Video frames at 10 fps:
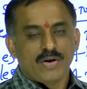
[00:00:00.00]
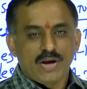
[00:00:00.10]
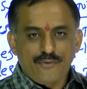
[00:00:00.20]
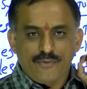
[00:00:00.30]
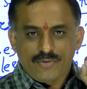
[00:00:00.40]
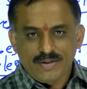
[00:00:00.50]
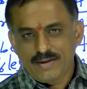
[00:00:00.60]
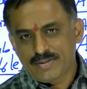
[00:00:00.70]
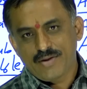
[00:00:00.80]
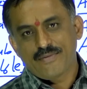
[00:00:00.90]
If
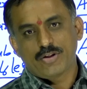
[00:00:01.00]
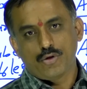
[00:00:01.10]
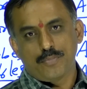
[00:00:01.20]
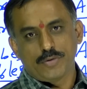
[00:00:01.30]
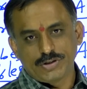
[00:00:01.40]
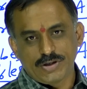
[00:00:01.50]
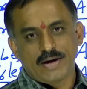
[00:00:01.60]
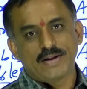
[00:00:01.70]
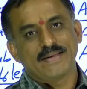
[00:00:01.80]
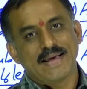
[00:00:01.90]
C's reverse position
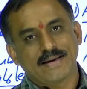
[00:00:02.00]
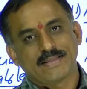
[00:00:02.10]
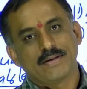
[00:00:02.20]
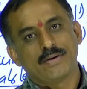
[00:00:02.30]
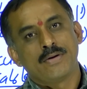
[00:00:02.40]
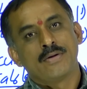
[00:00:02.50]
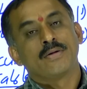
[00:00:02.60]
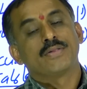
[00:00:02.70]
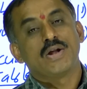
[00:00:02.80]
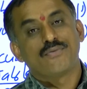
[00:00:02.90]
letter is X,
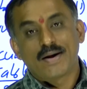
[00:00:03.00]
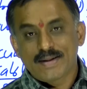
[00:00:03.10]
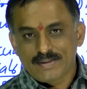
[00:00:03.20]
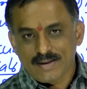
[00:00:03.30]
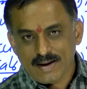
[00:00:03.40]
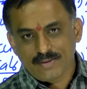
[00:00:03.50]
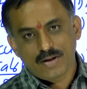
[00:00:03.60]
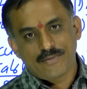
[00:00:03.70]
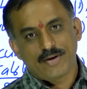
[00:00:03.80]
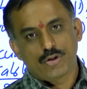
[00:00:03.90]
then what is X
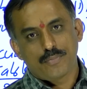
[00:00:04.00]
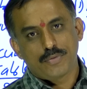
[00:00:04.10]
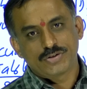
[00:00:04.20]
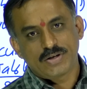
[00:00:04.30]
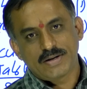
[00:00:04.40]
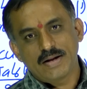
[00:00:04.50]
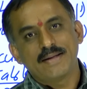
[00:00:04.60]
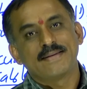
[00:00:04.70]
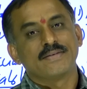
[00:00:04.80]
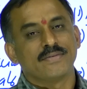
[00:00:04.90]
reverse position
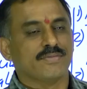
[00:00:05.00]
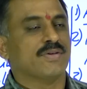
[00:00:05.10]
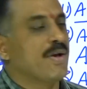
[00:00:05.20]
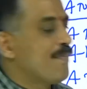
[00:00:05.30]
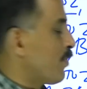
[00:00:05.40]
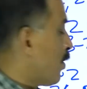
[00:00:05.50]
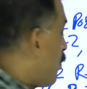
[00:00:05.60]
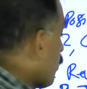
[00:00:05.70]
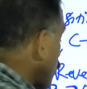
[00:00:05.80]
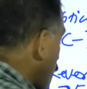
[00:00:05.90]
letter? C.
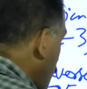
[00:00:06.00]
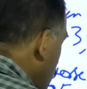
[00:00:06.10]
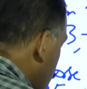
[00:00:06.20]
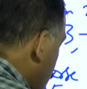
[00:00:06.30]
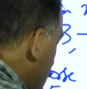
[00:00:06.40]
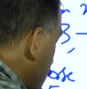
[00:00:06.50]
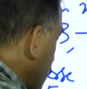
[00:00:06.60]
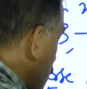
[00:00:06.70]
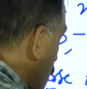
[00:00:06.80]
So please practice